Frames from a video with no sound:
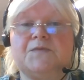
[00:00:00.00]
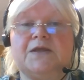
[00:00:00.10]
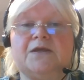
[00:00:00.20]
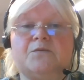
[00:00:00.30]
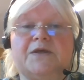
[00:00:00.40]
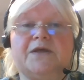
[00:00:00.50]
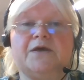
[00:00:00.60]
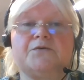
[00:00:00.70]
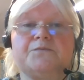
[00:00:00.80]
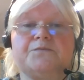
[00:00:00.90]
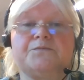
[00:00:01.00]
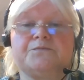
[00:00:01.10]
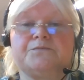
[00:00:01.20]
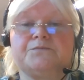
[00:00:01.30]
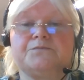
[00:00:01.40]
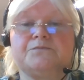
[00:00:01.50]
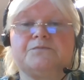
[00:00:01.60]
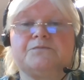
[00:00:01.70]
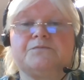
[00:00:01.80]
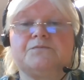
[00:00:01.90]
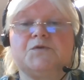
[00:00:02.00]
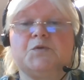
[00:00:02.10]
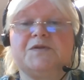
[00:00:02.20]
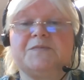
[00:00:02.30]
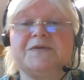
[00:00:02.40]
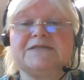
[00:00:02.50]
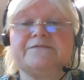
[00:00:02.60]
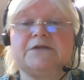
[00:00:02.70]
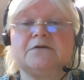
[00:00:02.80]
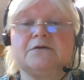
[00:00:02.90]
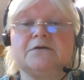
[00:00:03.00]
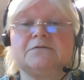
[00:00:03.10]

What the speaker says: Here we go. With a bit of luck.